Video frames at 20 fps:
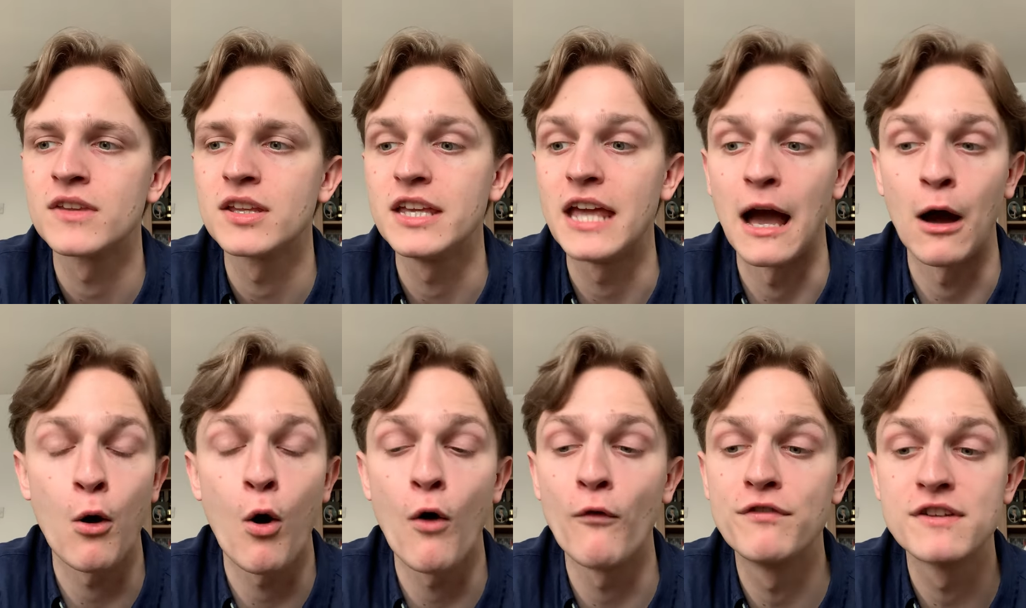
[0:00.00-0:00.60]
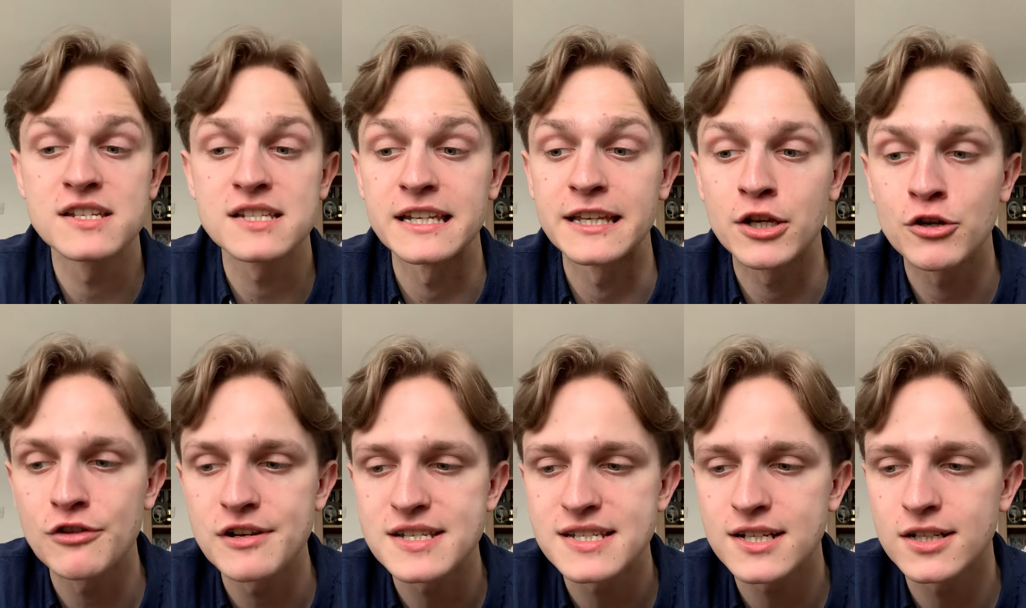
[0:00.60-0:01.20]
yeah, obviously
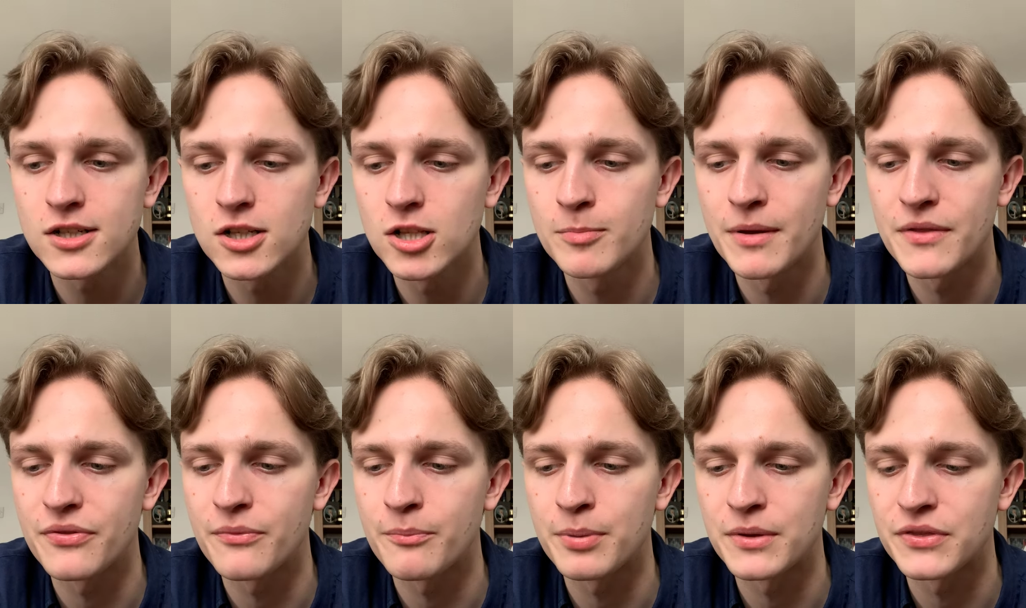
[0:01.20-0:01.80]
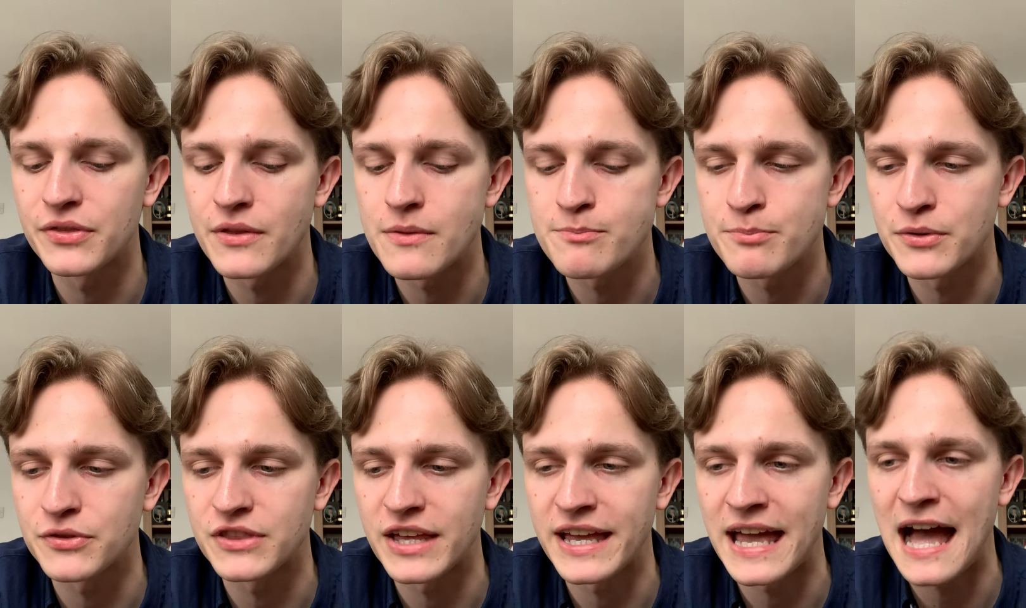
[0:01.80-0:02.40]
critical, but but
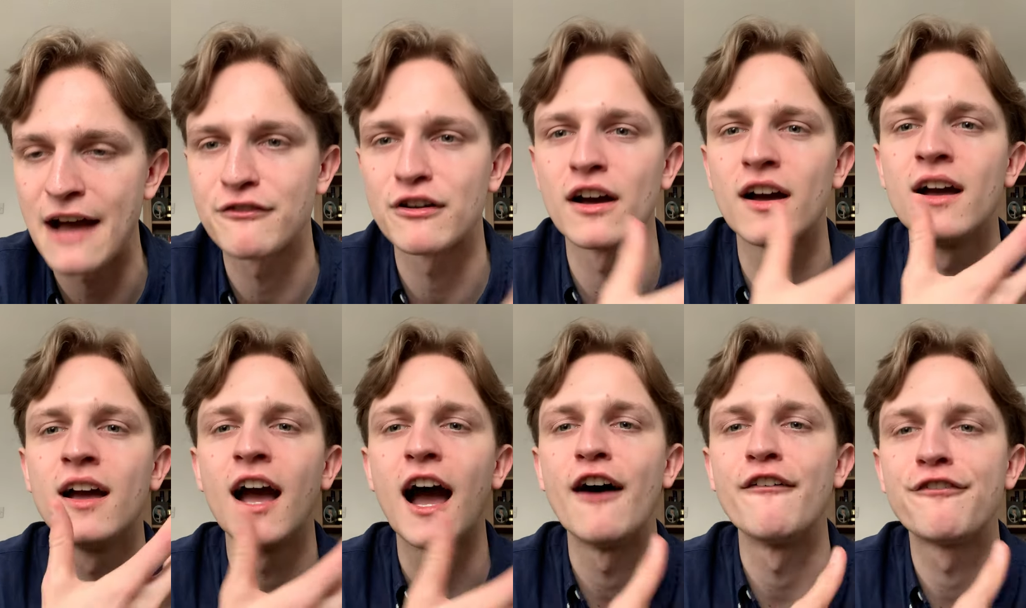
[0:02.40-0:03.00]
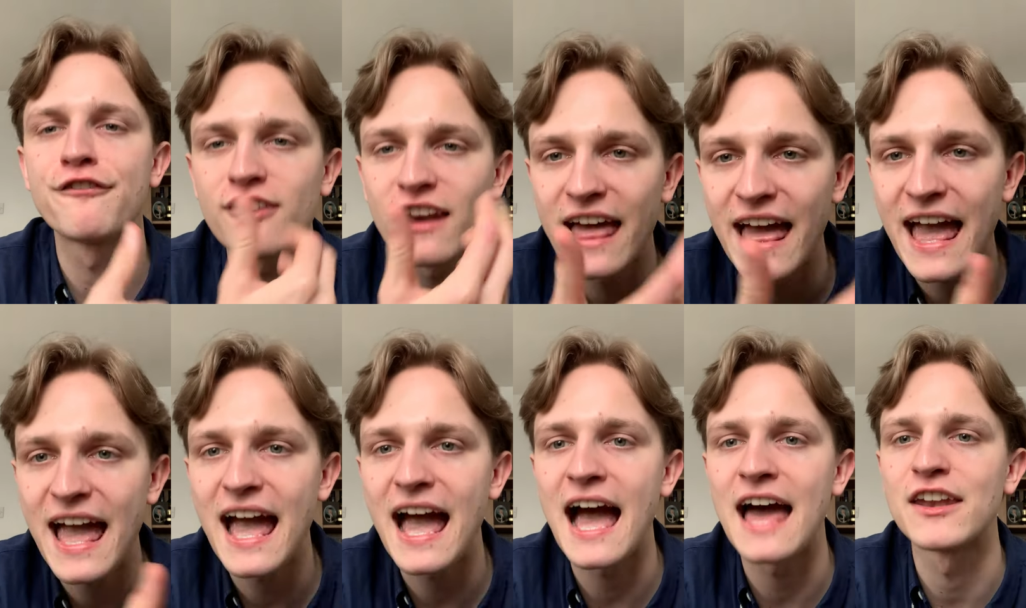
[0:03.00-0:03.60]
but they have a, a
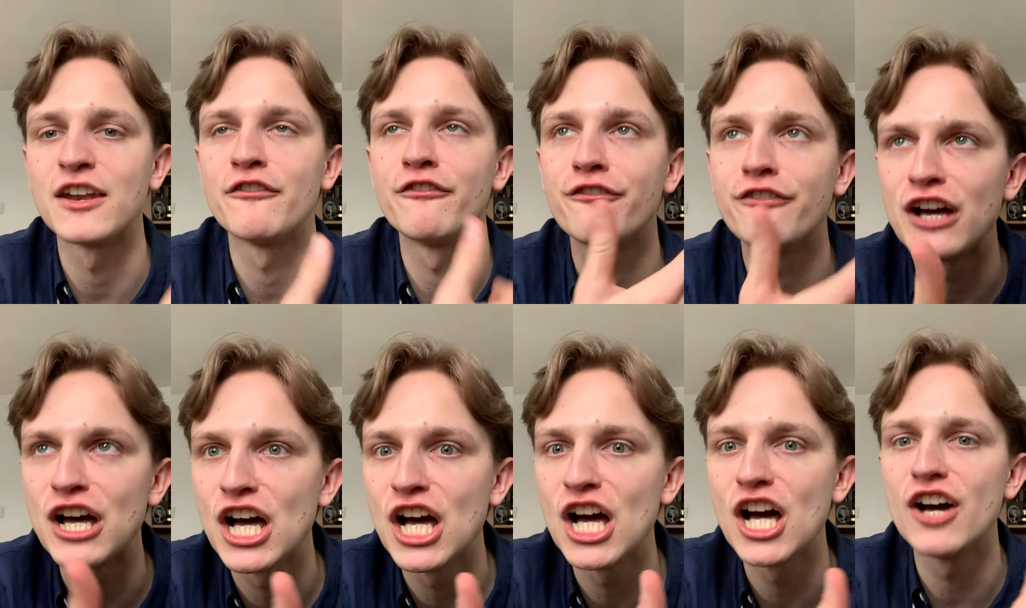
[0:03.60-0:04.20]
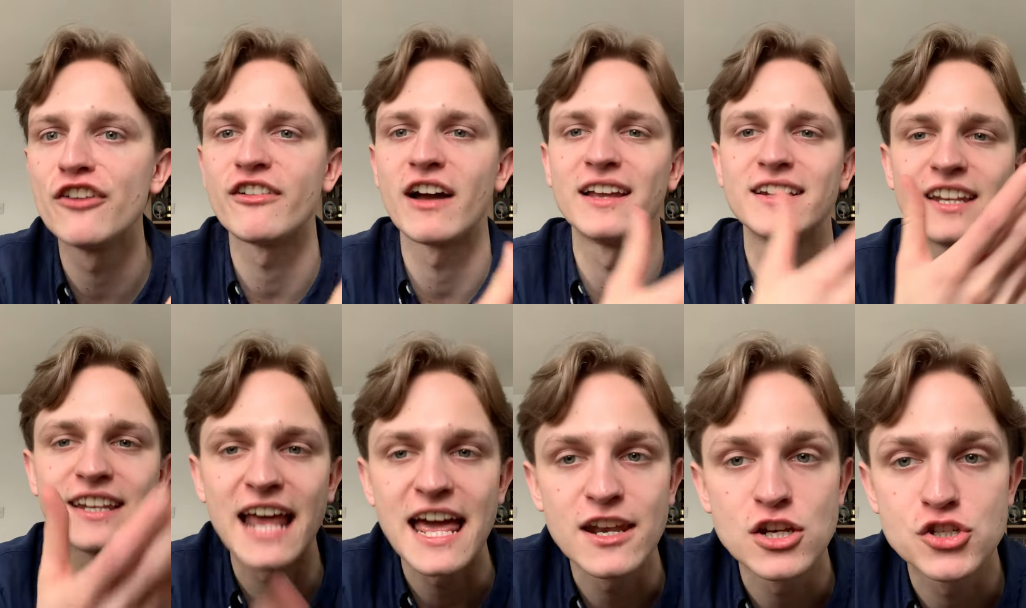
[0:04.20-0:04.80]
flair and a verve and an
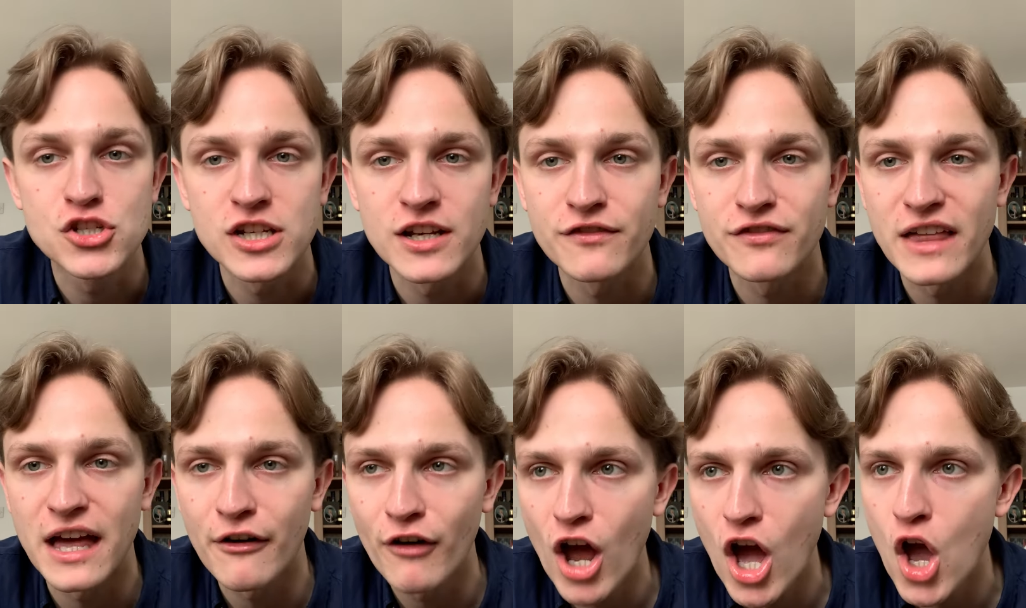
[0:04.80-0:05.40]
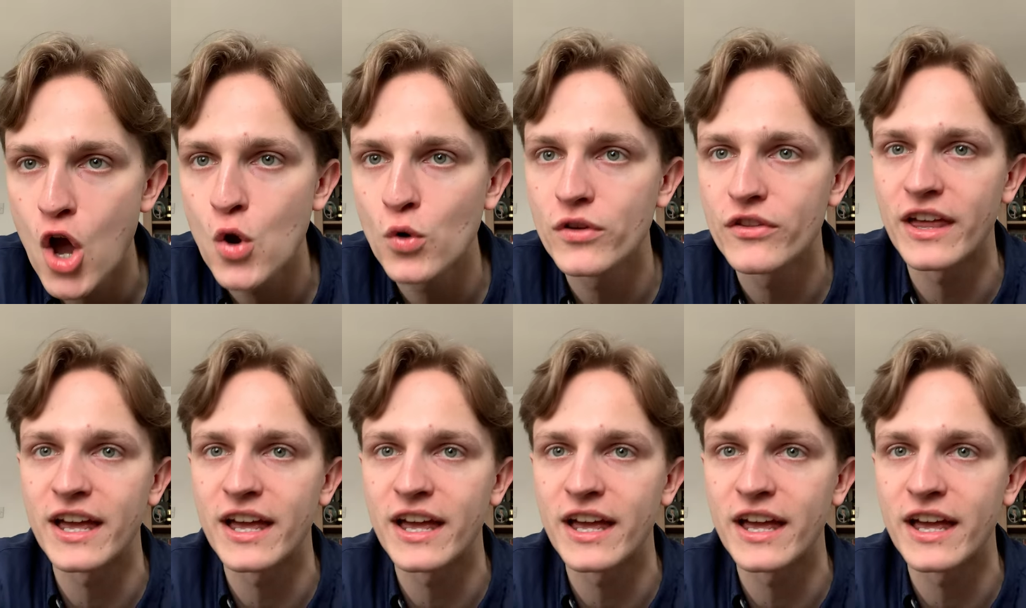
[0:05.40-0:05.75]
energy of their own.